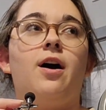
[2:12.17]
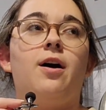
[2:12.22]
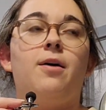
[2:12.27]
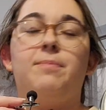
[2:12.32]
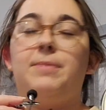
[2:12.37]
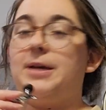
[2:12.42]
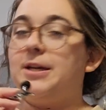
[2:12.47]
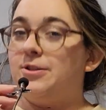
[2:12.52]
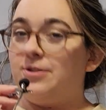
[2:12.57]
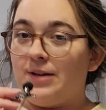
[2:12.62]

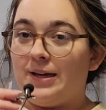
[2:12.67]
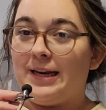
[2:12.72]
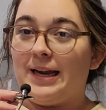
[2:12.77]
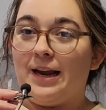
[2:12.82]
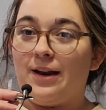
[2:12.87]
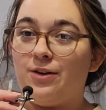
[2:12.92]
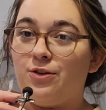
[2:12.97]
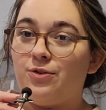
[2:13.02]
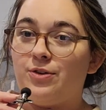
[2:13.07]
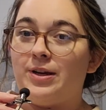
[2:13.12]
Because
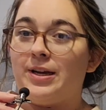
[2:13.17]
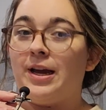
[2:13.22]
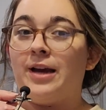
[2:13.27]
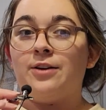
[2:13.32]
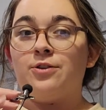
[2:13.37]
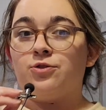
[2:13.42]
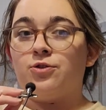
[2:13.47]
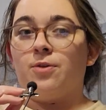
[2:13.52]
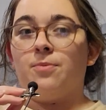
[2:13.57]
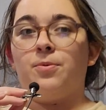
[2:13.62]
again, you can
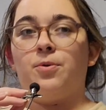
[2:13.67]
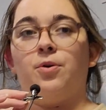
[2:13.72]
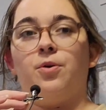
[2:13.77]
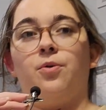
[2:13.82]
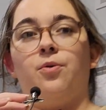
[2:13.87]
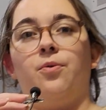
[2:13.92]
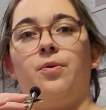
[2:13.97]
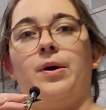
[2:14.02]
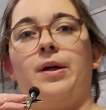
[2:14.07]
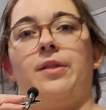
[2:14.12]
get in
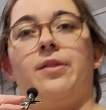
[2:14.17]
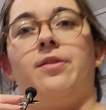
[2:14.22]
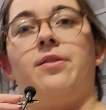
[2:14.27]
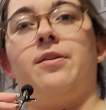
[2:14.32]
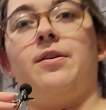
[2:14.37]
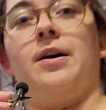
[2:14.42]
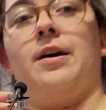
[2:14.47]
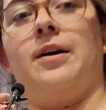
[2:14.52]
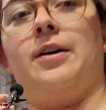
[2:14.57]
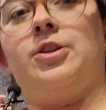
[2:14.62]
trouble
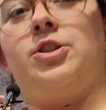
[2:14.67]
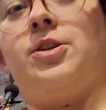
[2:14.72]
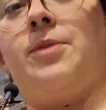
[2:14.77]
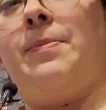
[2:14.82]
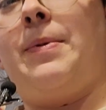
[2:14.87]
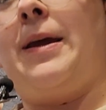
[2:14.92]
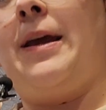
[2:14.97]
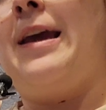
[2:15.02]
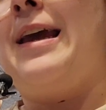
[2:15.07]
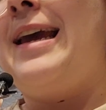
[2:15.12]
with
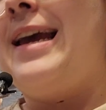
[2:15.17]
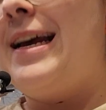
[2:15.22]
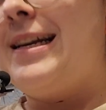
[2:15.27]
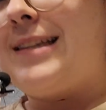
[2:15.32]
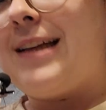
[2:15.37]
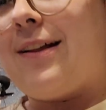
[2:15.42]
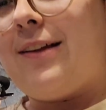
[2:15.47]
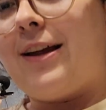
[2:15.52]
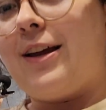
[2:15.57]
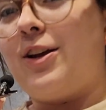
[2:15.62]
shipping.
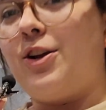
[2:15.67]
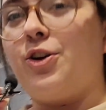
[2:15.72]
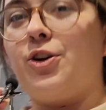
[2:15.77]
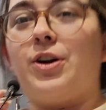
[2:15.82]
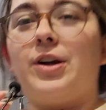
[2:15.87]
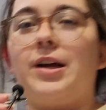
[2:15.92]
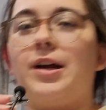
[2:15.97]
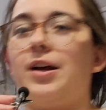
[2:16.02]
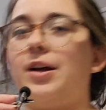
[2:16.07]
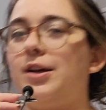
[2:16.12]
It's not like you're
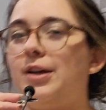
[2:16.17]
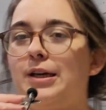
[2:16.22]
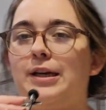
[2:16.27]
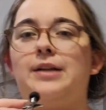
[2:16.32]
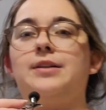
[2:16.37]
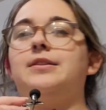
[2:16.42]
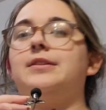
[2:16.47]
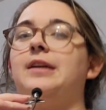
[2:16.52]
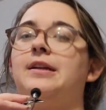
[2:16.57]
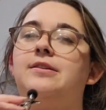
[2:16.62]
gonna
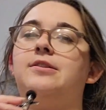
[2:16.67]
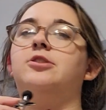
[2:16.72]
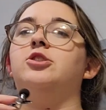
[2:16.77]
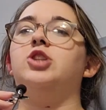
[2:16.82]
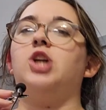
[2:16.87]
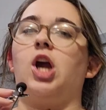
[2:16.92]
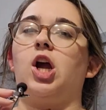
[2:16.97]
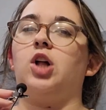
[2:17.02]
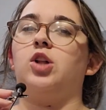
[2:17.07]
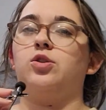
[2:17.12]
get sent to
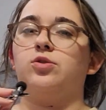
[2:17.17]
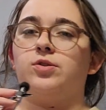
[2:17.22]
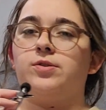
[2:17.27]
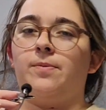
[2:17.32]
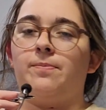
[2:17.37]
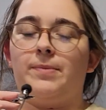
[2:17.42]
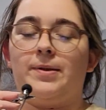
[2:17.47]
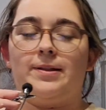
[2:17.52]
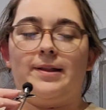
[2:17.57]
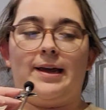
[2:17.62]
jail or
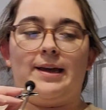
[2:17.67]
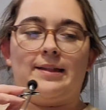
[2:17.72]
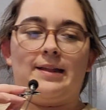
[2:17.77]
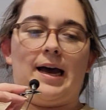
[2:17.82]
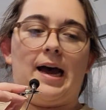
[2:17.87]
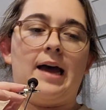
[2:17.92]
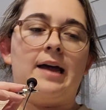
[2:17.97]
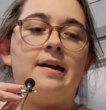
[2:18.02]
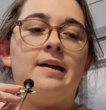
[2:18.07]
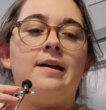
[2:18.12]
something like
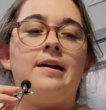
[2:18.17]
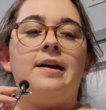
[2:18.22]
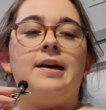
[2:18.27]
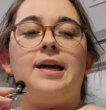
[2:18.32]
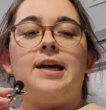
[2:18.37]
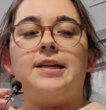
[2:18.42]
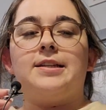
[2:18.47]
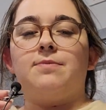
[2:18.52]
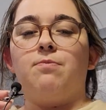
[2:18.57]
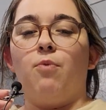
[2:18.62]
that.
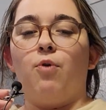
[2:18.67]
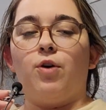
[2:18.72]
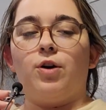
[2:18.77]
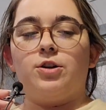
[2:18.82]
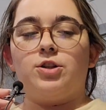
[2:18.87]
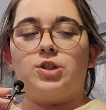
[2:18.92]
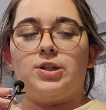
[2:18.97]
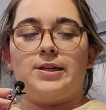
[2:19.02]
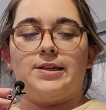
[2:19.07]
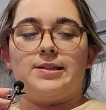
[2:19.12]
It's
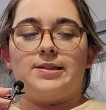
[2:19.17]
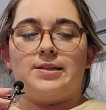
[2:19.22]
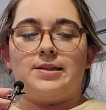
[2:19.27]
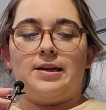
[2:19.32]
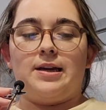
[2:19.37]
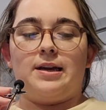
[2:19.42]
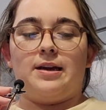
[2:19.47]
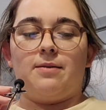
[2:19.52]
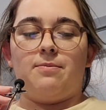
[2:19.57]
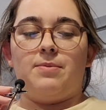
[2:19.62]
more just,
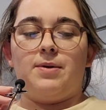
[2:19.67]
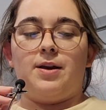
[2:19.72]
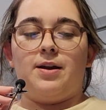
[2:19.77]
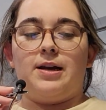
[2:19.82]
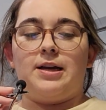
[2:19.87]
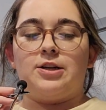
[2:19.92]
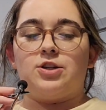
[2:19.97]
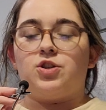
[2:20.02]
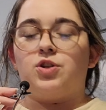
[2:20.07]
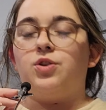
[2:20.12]
it can be
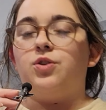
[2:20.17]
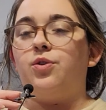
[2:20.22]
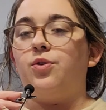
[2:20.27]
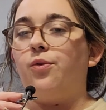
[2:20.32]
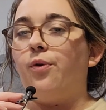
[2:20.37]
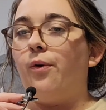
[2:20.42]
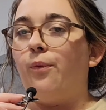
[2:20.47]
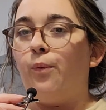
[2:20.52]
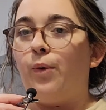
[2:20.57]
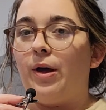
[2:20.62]
an
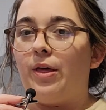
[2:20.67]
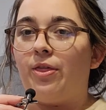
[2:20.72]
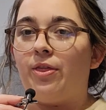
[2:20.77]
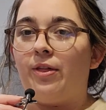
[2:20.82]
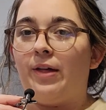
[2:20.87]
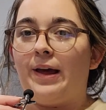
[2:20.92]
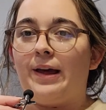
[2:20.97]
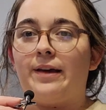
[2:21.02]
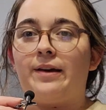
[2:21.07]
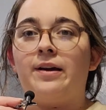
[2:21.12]
issue
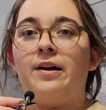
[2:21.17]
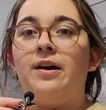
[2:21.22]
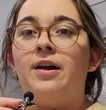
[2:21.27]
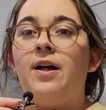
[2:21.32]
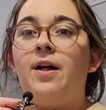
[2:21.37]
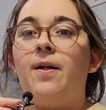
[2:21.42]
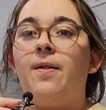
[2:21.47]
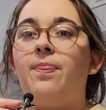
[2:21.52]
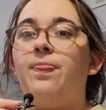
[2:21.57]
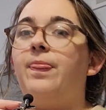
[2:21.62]
with like,
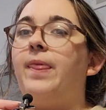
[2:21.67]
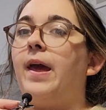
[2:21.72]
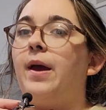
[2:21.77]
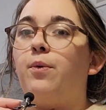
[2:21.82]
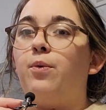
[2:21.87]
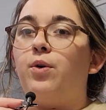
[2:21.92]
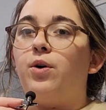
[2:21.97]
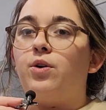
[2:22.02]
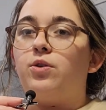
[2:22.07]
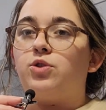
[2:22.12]
they
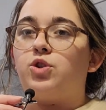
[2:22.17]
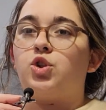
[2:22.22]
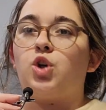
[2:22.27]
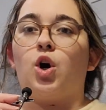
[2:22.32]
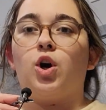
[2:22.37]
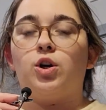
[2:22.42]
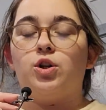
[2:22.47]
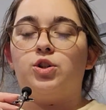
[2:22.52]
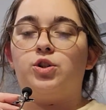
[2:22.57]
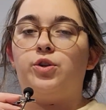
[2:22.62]
will
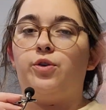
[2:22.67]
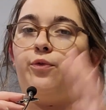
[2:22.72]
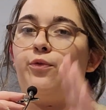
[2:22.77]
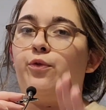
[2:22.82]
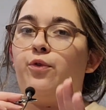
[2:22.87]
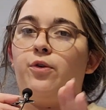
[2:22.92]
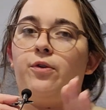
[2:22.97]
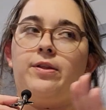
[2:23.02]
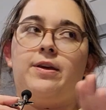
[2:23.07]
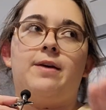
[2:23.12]
charge you
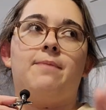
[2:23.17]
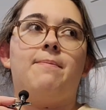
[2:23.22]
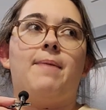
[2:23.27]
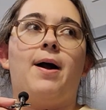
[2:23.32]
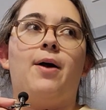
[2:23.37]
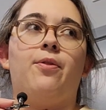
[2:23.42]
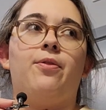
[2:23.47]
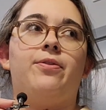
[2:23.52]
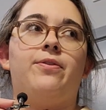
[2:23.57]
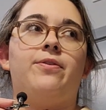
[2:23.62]
for the
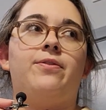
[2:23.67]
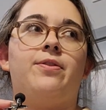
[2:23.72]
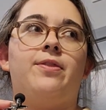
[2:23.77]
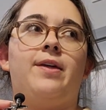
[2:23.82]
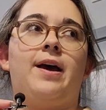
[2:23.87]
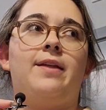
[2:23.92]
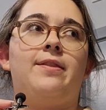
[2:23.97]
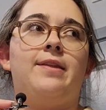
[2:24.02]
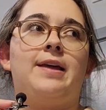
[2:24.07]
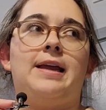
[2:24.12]
amount
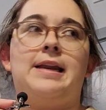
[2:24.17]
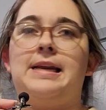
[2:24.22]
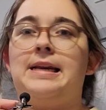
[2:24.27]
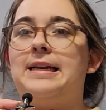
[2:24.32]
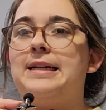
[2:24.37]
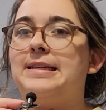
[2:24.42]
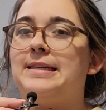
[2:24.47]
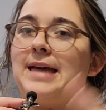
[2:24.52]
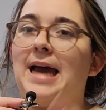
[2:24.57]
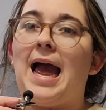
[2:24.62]
that they
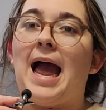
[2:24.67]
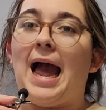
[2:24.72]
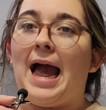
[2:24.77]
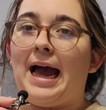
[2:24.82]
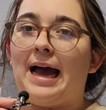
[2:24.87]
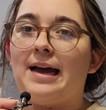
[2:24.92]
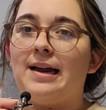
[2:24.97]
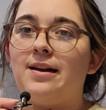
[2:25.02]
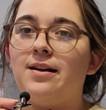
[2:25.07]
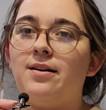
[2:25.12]
needed to
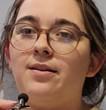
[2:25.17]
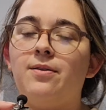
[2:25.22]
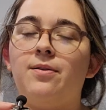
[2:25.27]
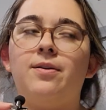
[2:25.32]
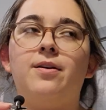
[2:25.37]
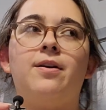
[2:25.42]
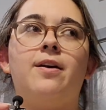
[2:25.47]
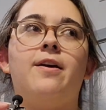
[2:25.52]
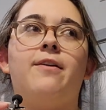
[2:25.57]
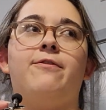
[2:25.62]
add
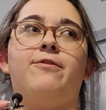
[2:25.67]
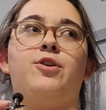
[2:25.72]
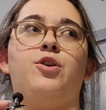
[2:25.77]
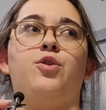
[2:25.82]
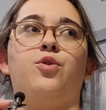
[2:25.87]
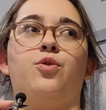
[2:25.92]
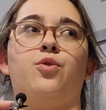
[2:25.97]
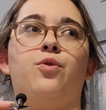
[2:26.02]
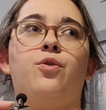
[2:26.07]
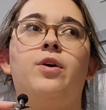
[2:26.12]
if
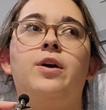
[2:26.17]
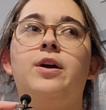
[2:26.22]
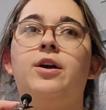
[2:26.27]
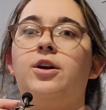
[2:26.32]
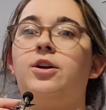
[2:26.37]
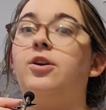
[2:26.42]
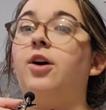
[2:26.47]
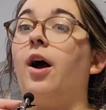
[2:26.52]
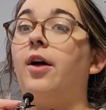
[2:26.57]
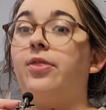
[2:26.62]
you
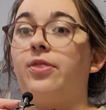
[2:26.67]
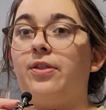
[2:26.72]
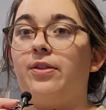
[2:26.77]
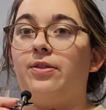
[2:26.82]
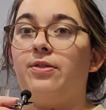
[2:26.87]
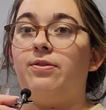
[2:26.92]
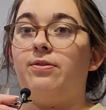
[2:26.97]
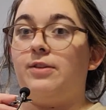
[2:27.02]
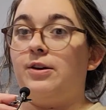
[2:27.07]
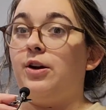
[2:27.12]
got,
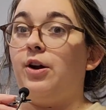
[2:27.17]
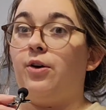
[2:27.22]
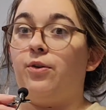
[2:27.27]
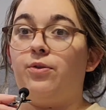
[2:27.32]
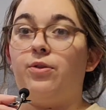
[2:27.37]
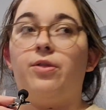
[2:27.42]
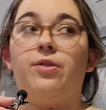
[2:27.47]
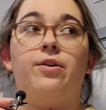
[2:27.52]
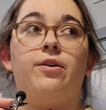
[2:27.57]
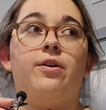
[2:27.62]

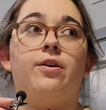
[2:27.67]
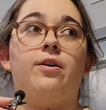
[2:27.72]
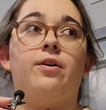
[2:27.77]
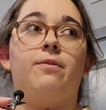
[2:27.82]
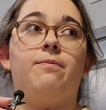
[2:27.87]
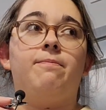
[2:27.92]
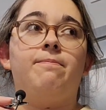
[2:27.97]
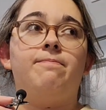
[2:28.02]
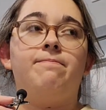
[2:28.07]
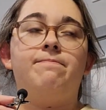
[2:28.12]
the